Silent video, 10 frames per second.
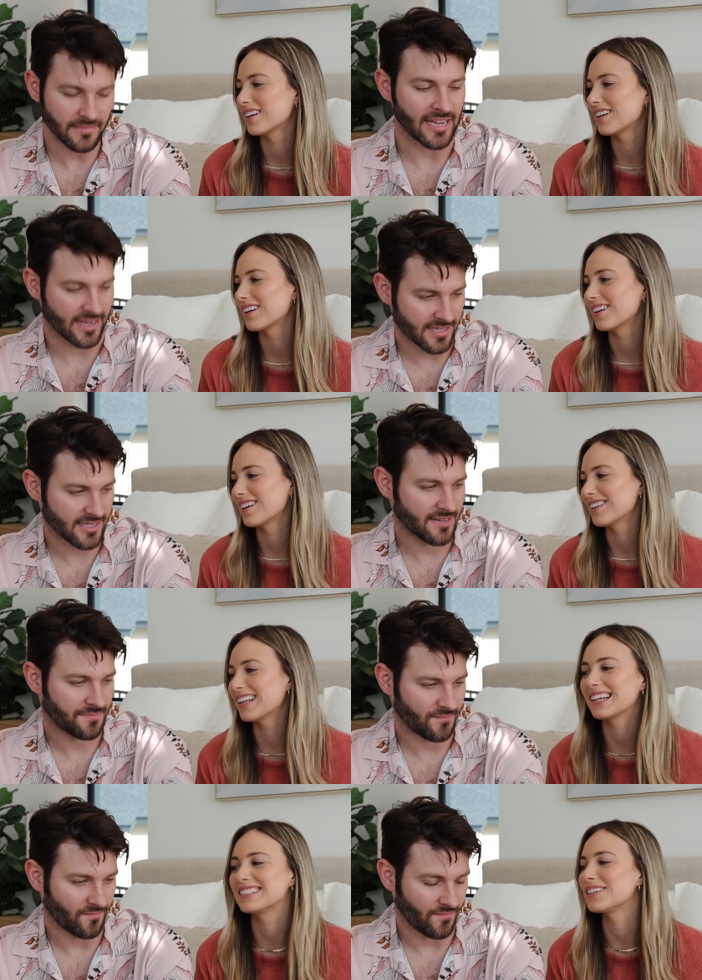Speaker 1: Yes.
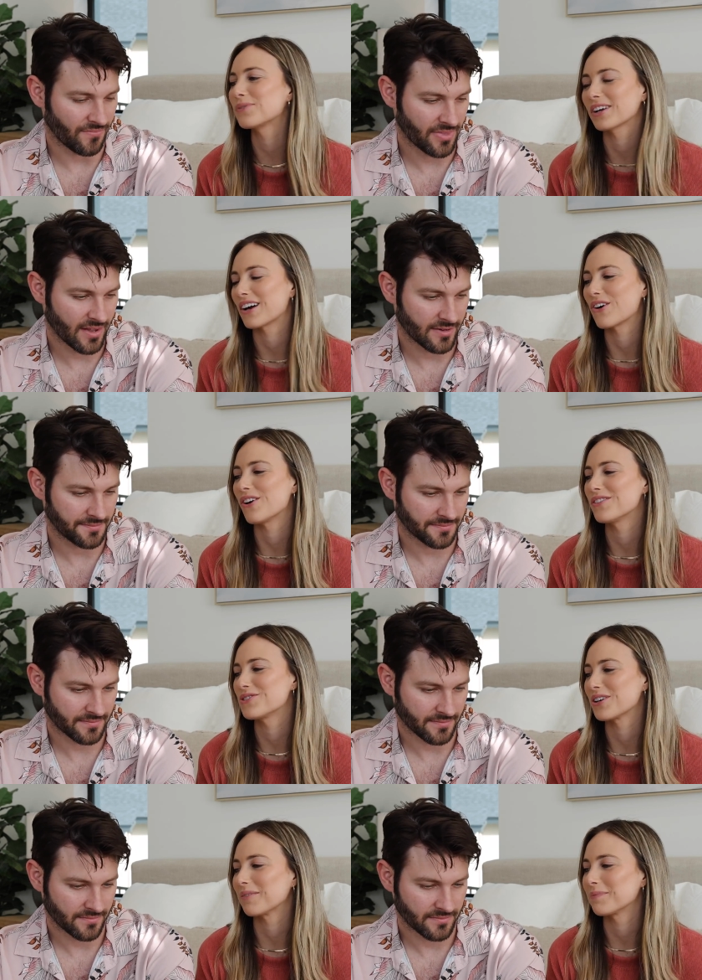Like didn't work at all on
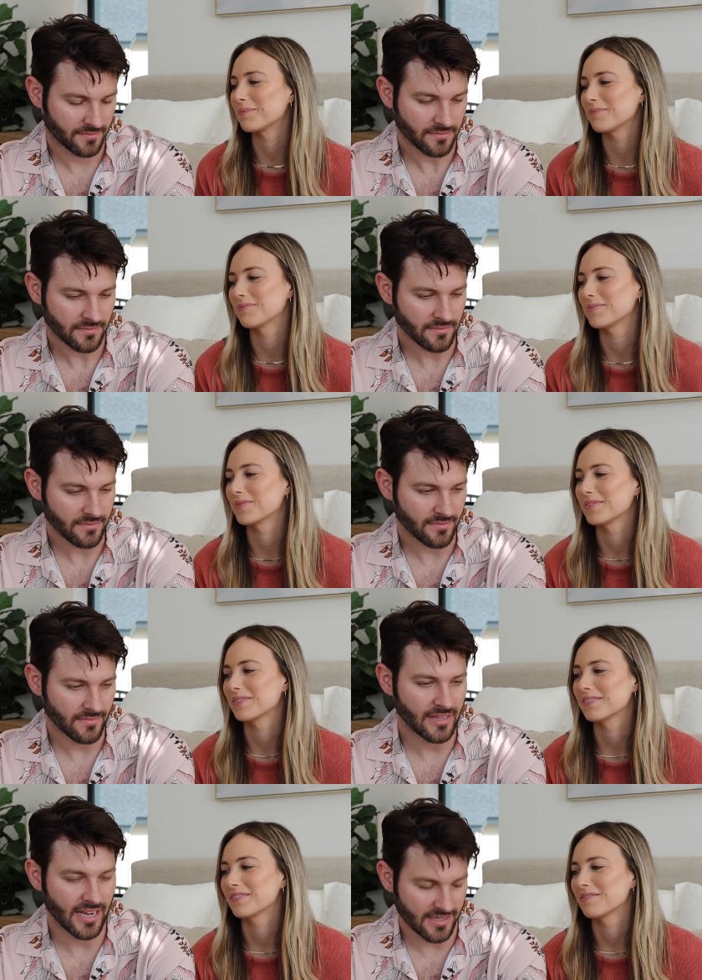the trip.
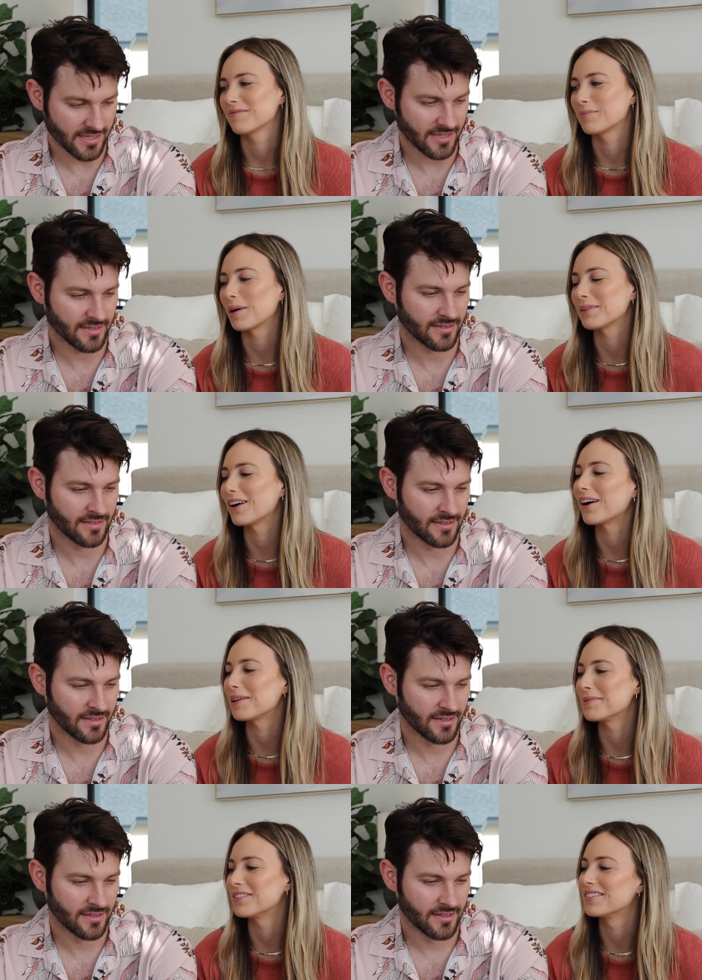Yes. Probably our
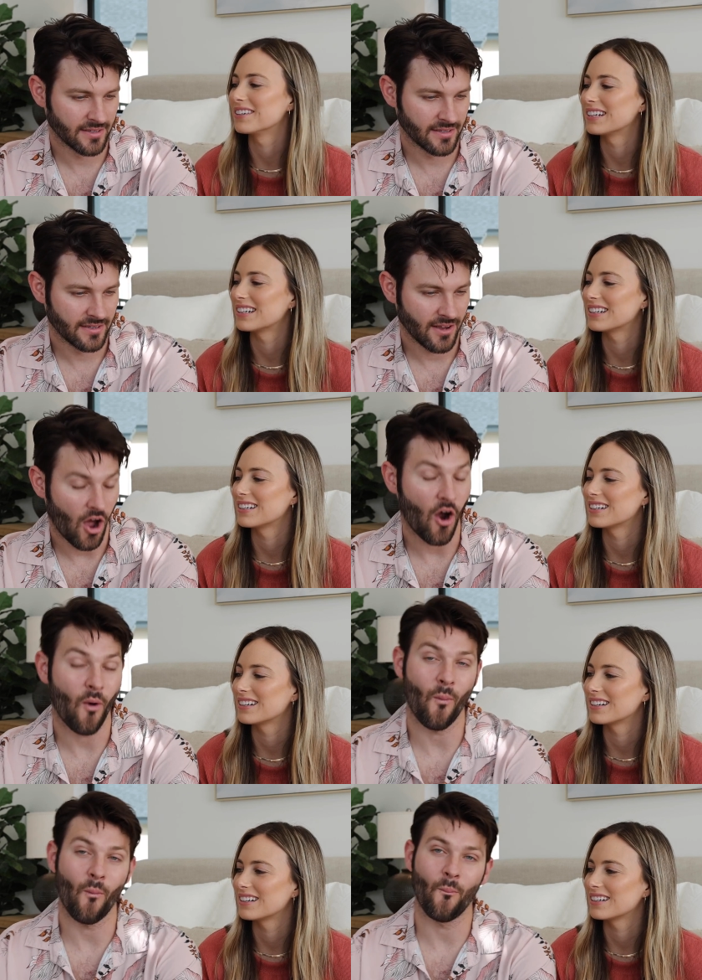honeymoon.
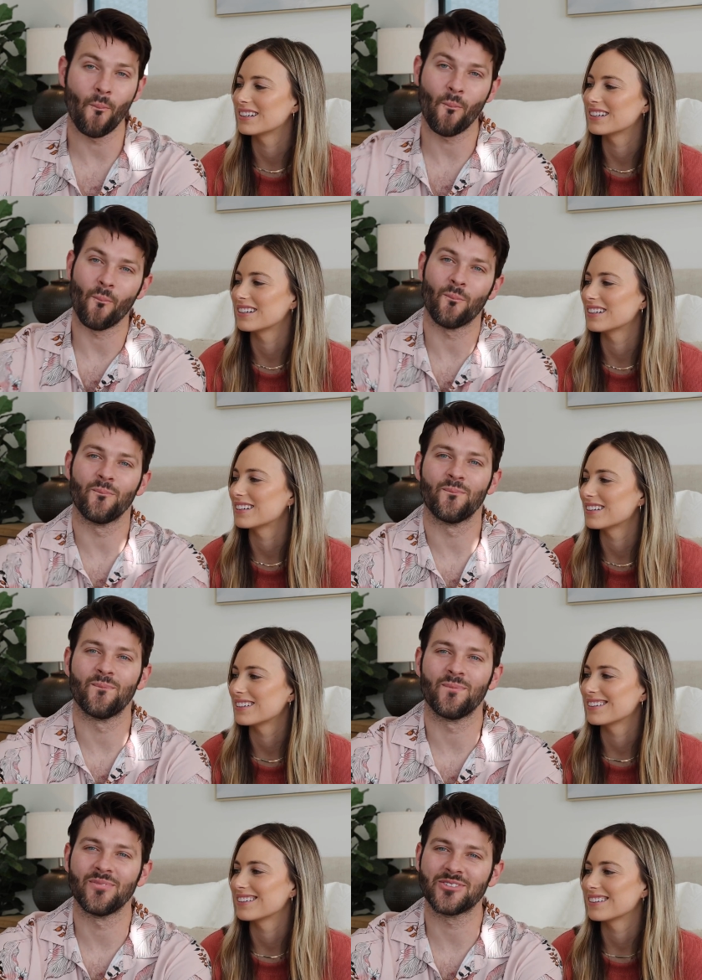Mm.
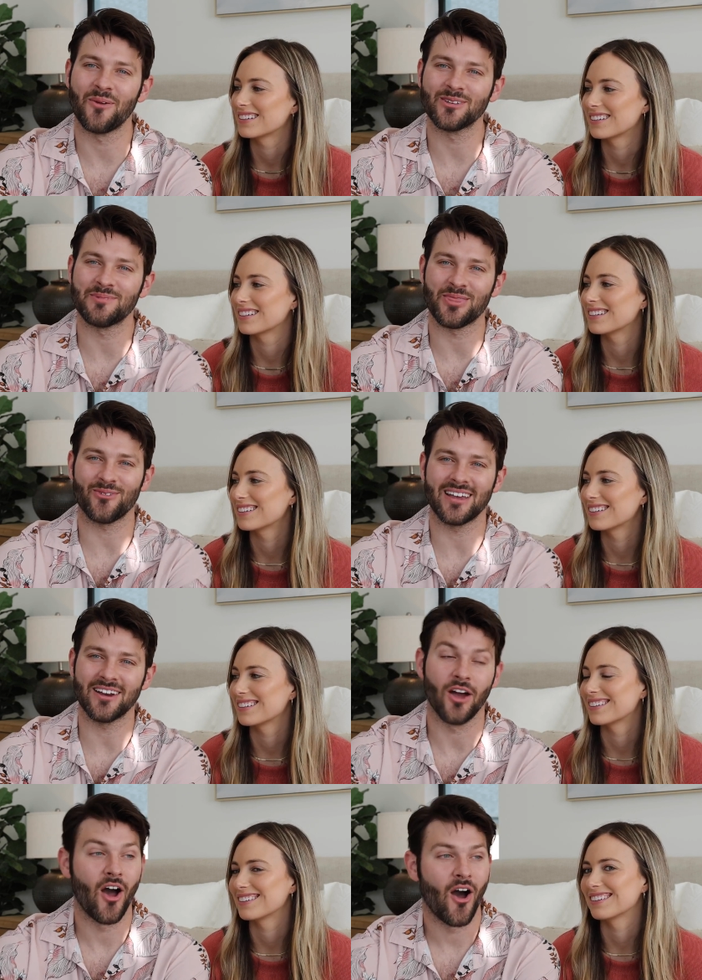
Speaker 2: It's almost been three
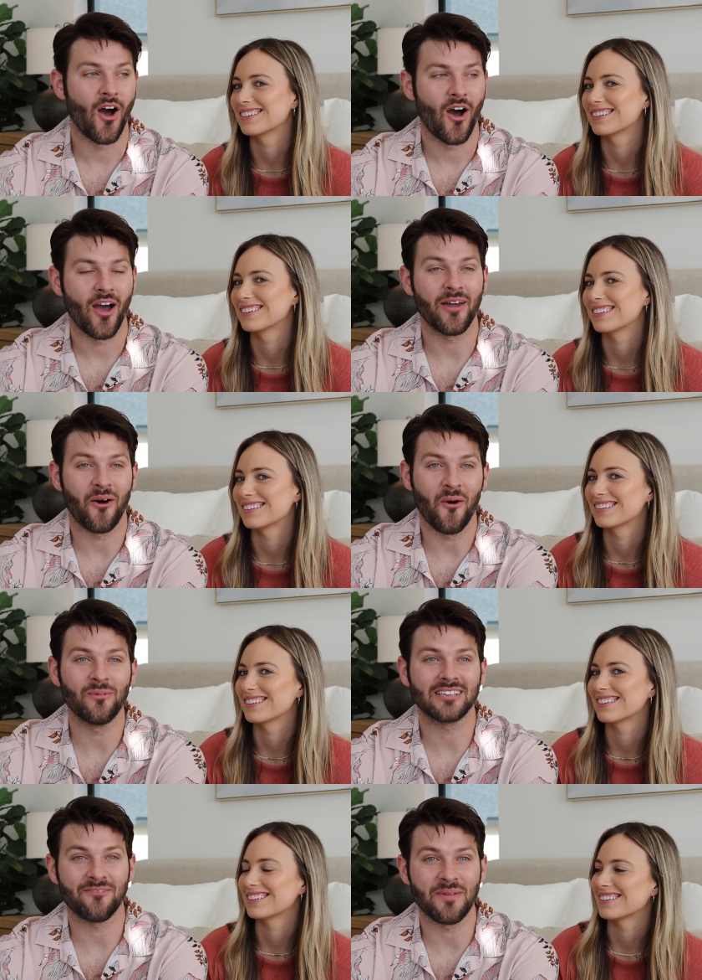years. It'll
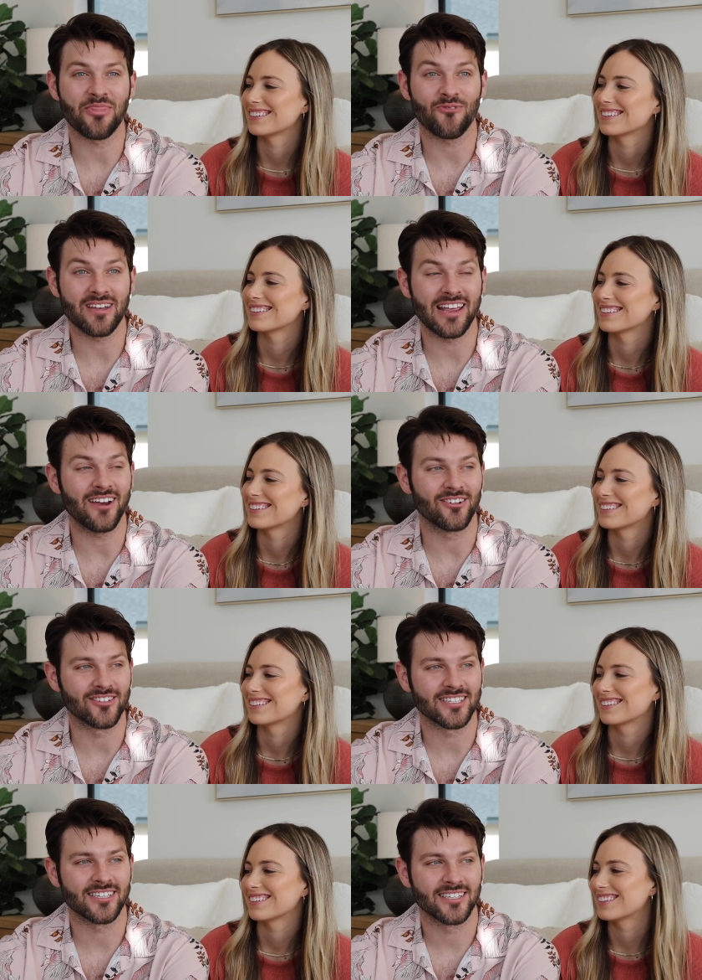almost have been three
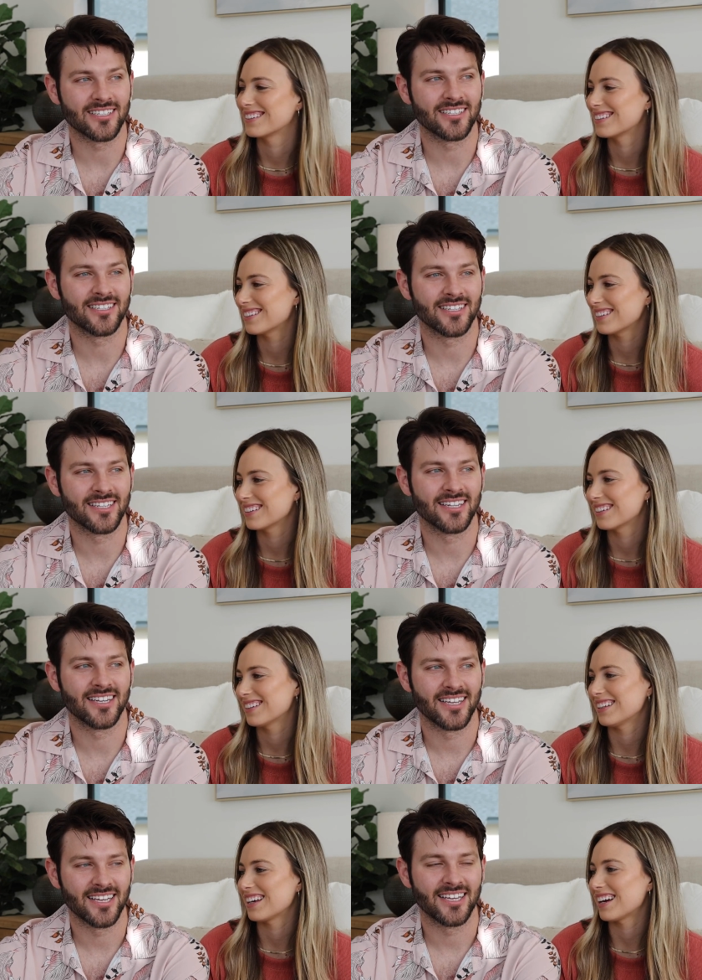years
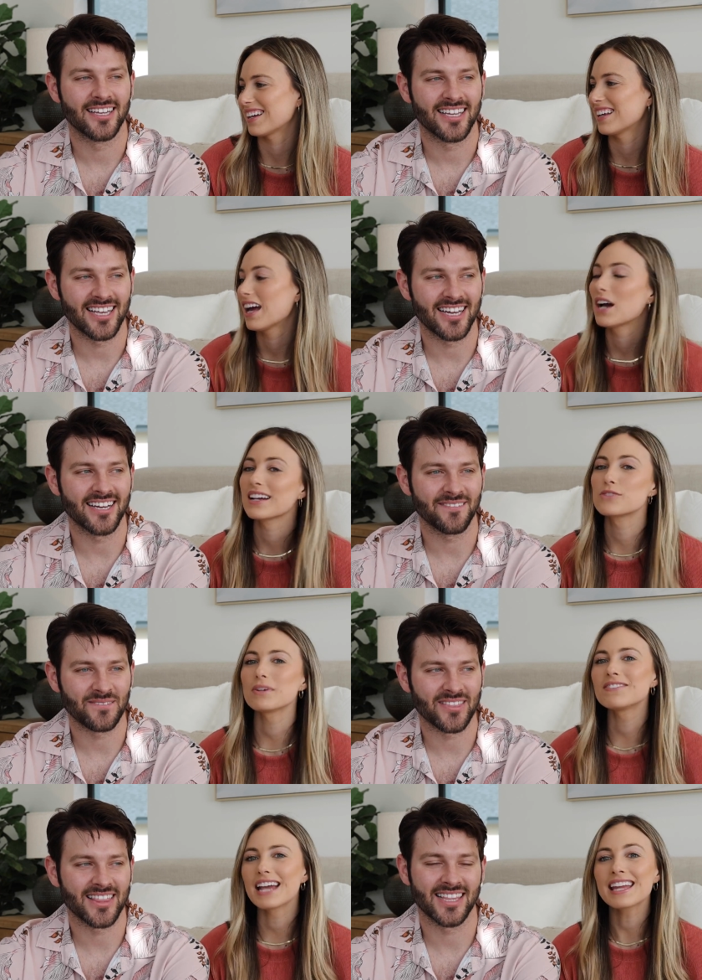yeah. Yeah. Because
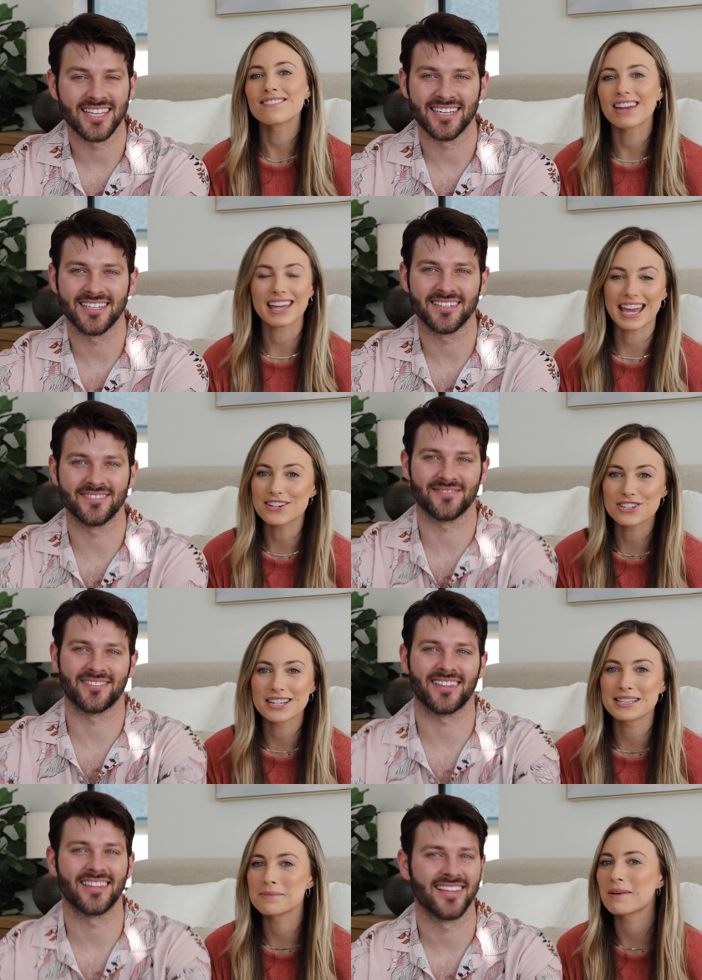
Speaker 1: we've taken vacations,